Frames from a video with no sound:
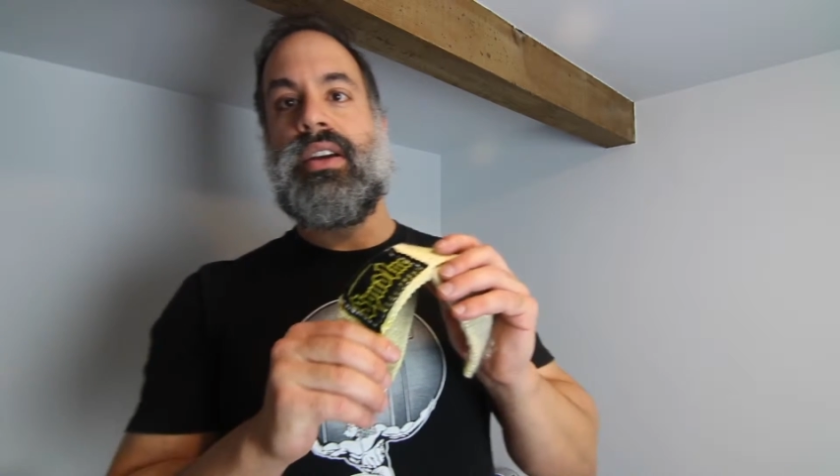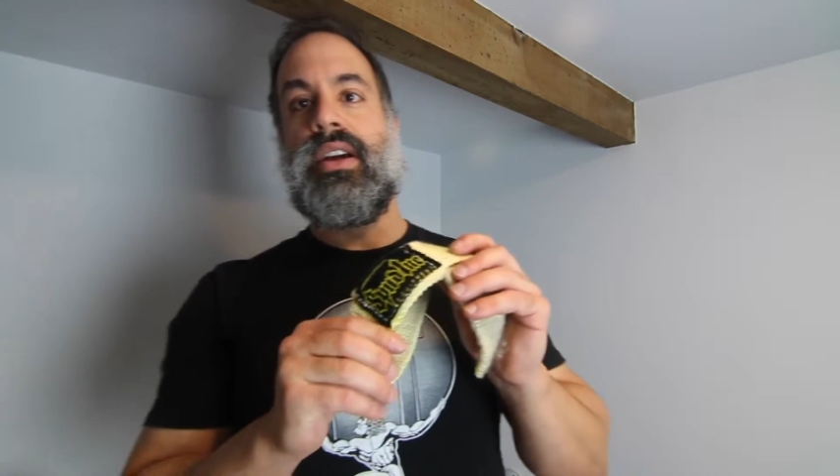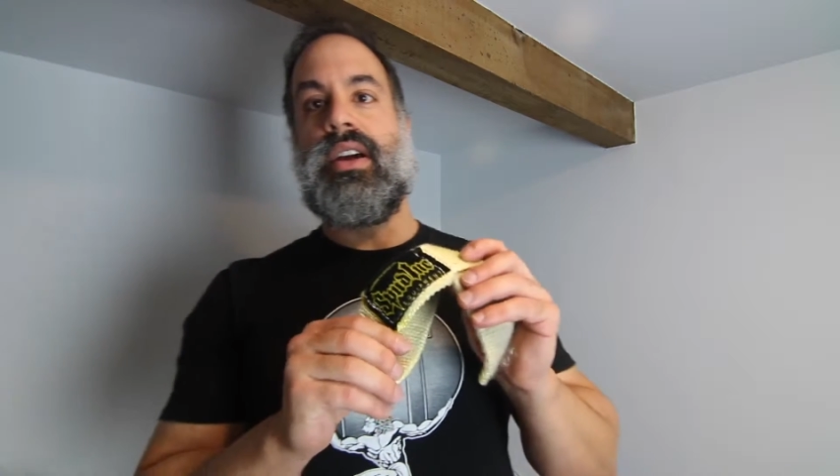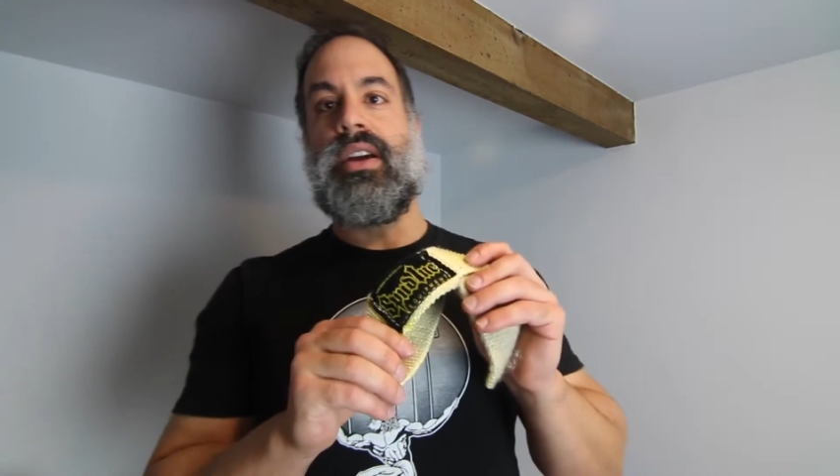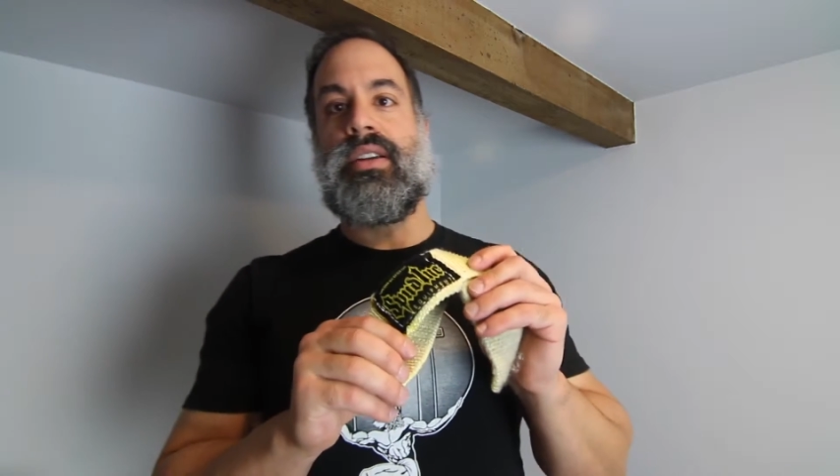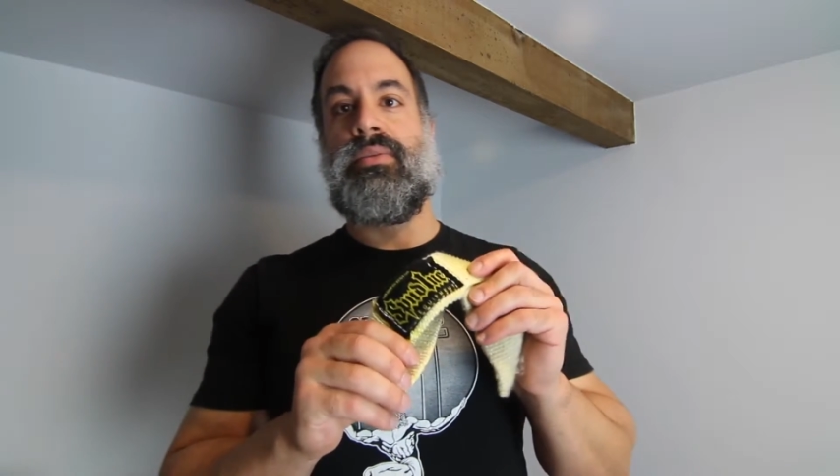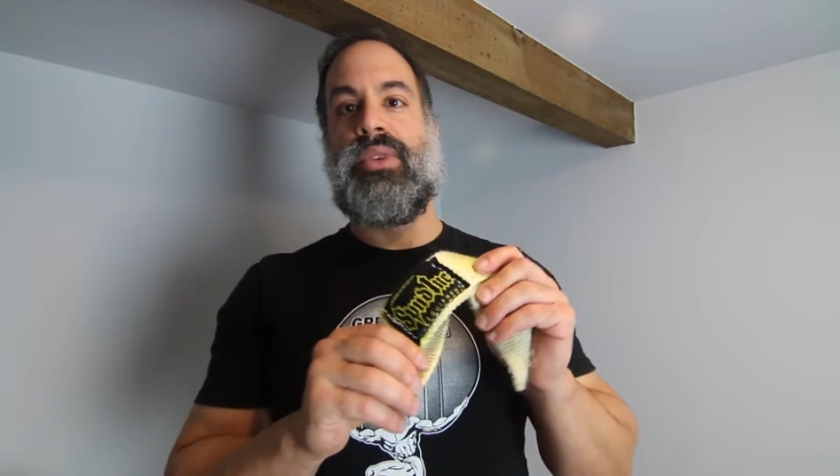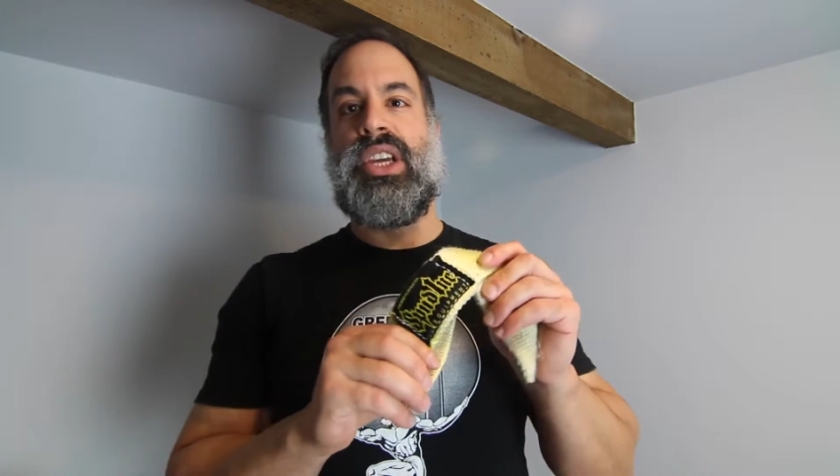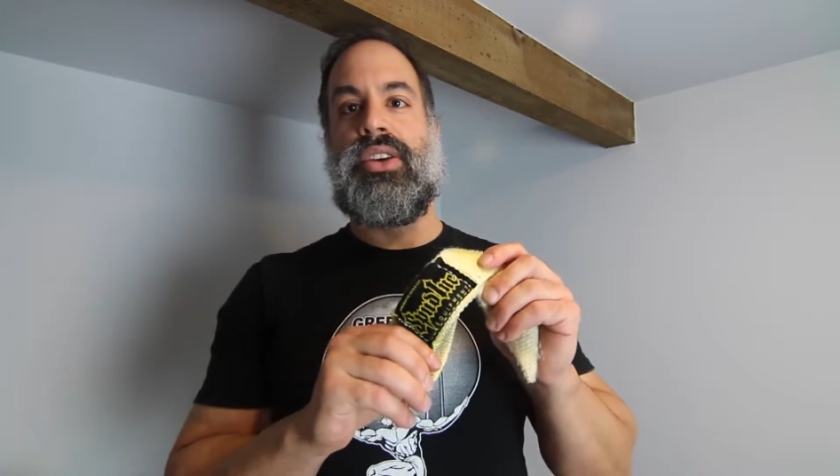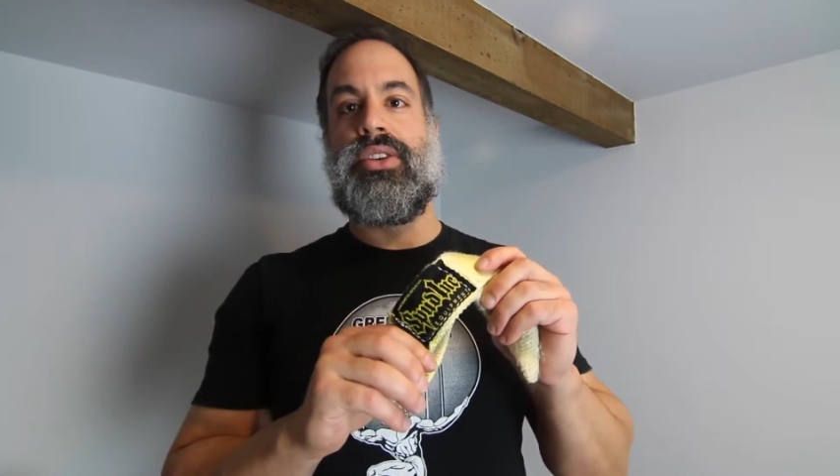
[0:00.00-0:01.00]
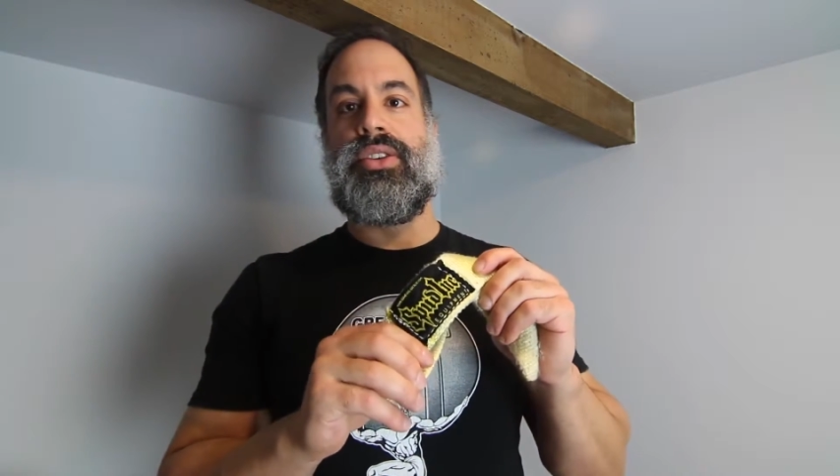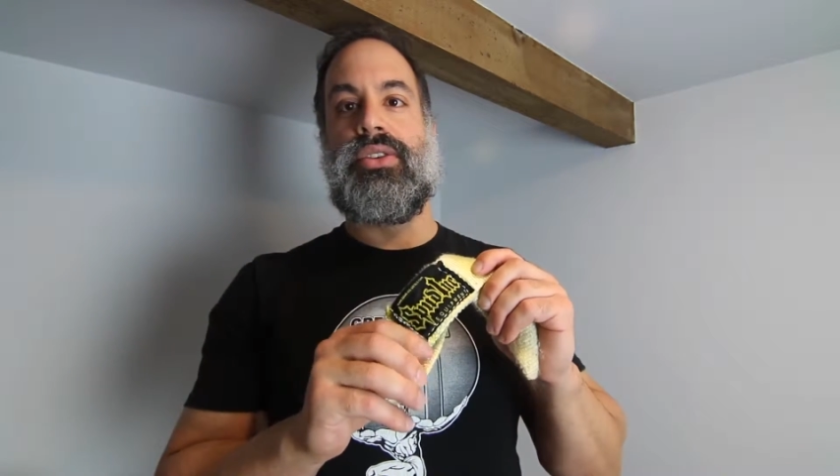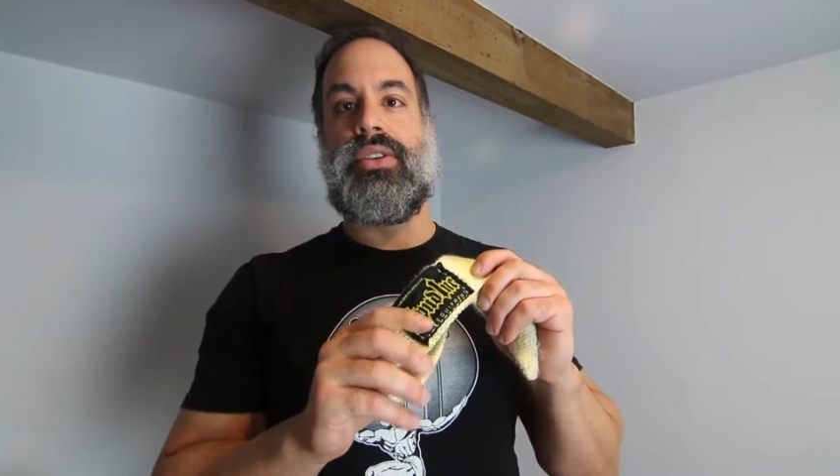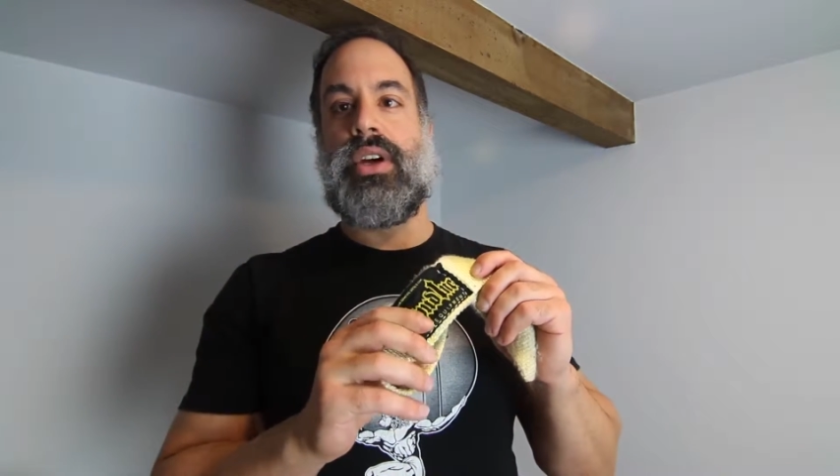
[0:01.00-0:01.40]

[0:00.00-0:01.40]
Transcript: a year or two